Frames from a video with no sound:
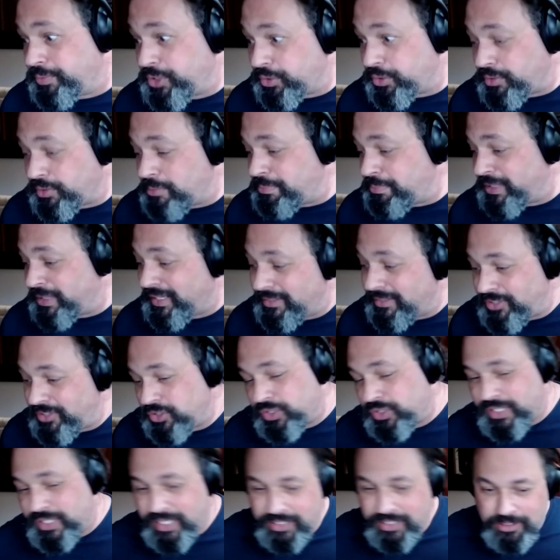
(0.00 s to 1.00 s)
ability to
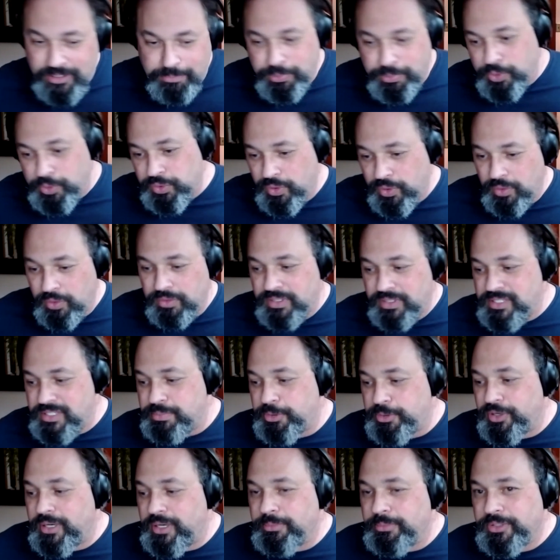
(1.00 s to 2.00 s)
kind of put all these
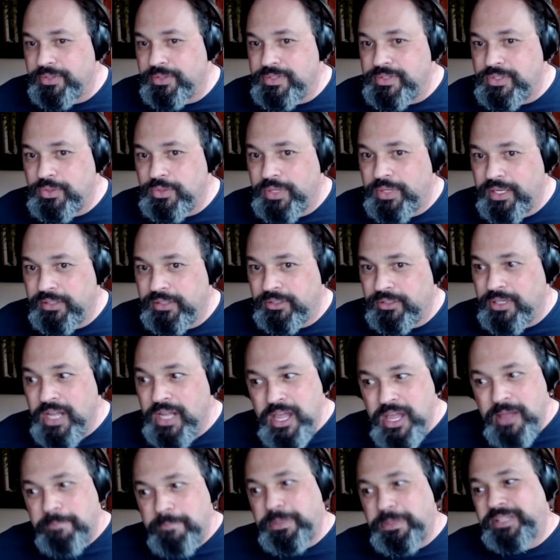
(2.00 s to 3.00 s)
parameters together,
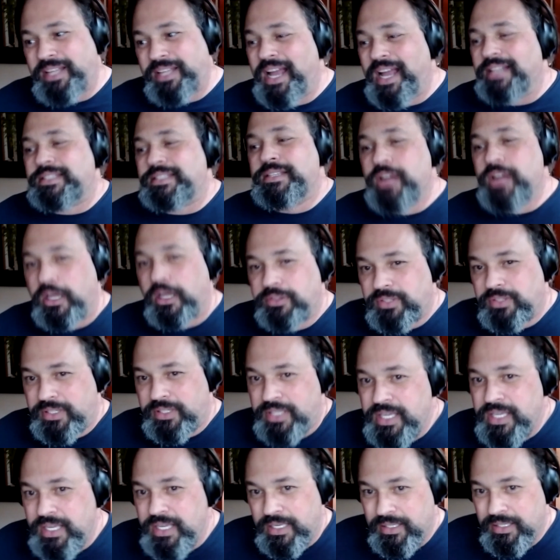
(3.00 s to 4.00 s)
but that's not the
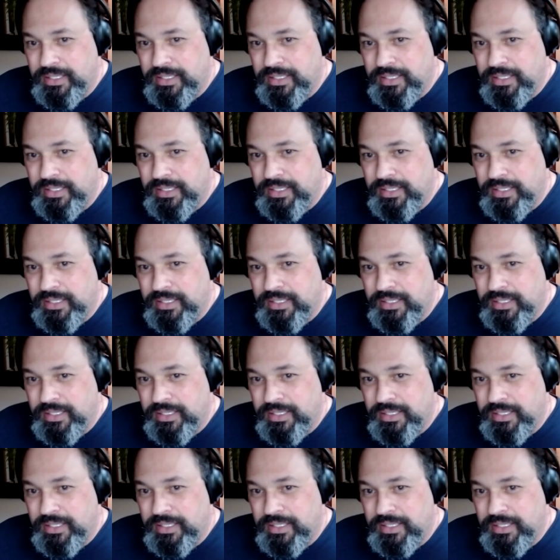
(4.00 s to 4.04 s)
key.